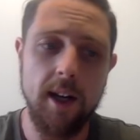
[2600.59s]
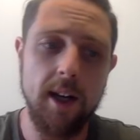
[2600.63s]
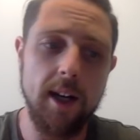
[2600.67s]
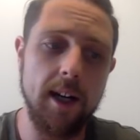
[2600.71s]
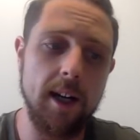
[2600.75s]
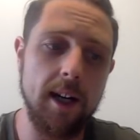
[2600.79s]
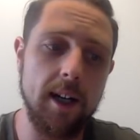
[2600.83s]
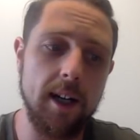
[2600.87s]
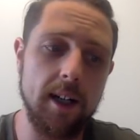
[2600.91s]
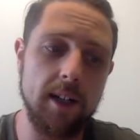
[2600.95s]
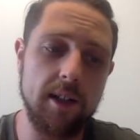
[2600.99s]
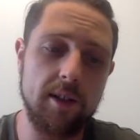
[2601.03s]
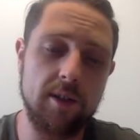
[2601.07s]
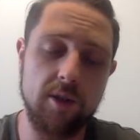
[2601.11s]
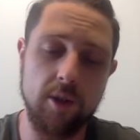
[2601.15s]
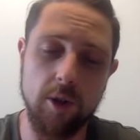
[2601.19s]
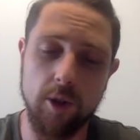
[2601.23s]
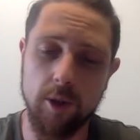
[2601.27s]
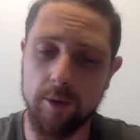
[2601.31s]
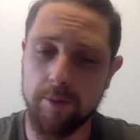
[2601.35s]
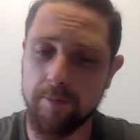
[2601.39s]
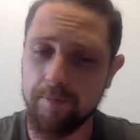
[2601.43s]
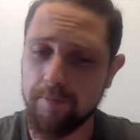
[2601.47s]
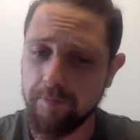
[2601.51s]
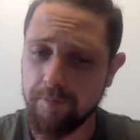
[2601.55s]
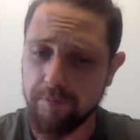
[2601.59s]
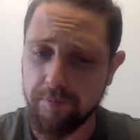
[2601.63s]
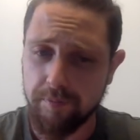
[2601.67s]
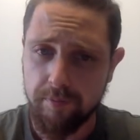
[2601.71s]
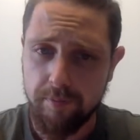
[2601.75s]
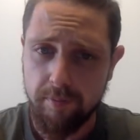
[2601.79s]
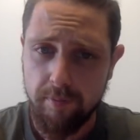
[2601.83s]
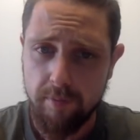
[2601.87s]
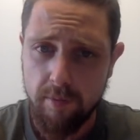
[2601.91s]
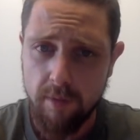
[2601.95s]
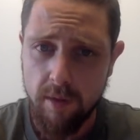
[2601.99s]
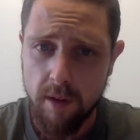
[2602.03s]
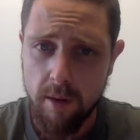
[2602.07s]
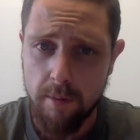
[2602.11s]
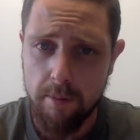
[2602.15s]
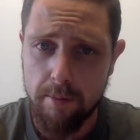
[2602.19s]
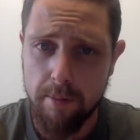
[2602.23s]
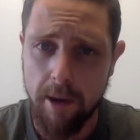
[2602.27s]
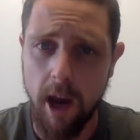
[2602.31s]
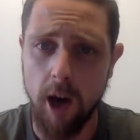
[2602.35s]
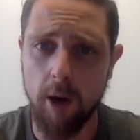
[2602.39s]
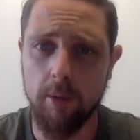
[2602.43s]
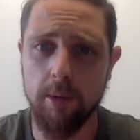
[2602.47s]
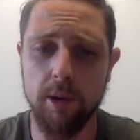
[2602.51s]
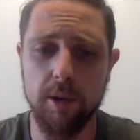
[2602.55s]
So
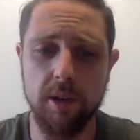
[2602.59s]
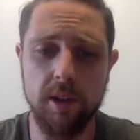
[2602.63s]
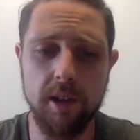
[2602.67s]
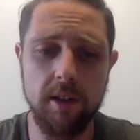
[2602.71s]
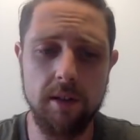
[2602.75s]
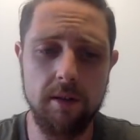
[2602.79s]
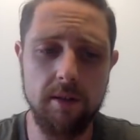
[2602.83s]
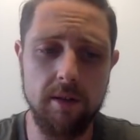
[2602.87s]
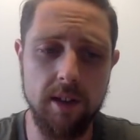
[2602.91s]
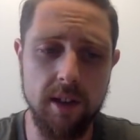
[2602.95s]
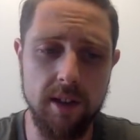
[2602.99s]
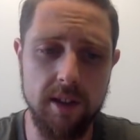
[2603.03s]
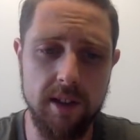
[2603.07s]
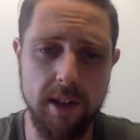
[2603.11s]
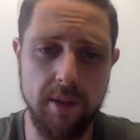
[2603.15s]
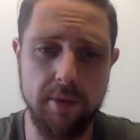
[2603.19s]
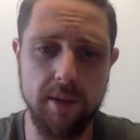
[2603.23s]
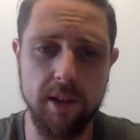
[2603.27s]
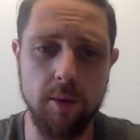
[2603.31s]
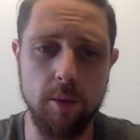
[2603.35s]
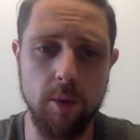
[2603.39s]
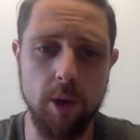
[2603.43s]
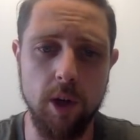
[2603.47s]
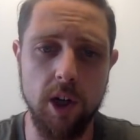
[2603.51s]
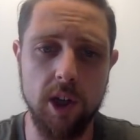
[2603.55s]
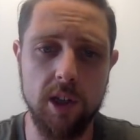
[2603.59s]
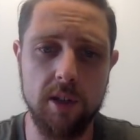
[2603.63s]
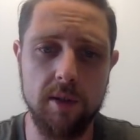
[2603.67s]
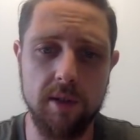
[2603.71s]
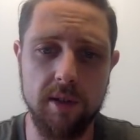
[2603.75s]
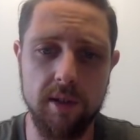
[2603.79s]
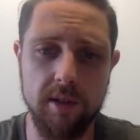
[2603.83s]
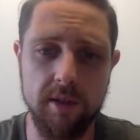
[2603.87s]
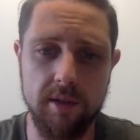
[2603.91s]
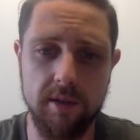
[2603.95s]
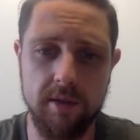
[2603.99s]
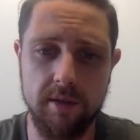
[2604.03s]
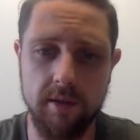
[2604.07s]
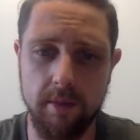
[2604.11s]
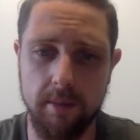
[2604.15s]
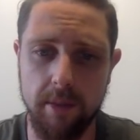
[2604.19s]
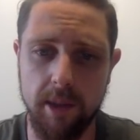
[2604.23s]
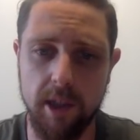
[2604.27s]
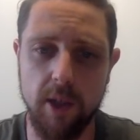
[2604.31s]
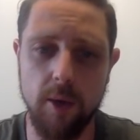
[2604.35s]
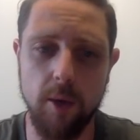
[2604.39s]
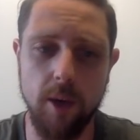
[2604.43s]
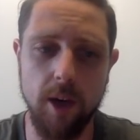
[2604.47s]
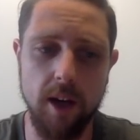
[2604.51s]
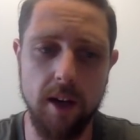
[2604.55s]
power building, it definitely works, because the
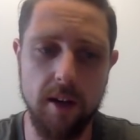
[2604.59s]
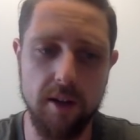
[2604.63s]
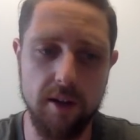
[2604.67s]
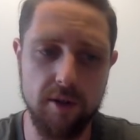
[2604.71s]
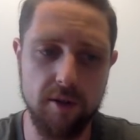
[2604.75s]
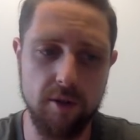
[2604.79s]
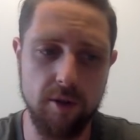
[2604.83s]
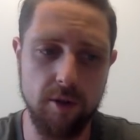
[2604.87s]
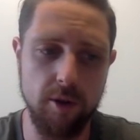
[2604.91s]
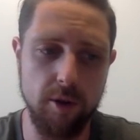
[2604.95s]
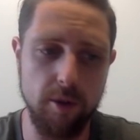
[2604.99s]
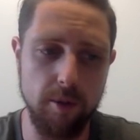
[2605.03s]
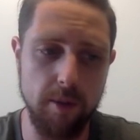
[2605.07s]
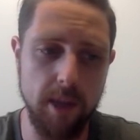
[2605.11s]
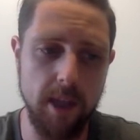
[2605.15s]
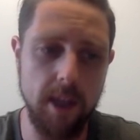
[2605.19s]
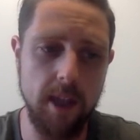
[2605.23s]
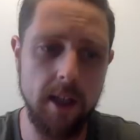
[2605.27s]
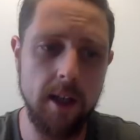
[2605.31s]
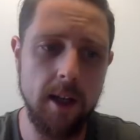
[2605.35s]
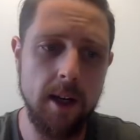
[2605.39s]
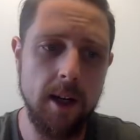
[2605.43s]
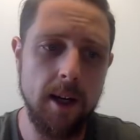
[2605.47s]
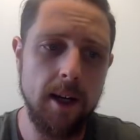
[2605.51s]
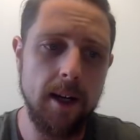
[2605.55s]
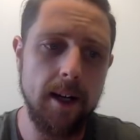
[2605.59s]
bigger you are, the stronger you'll be.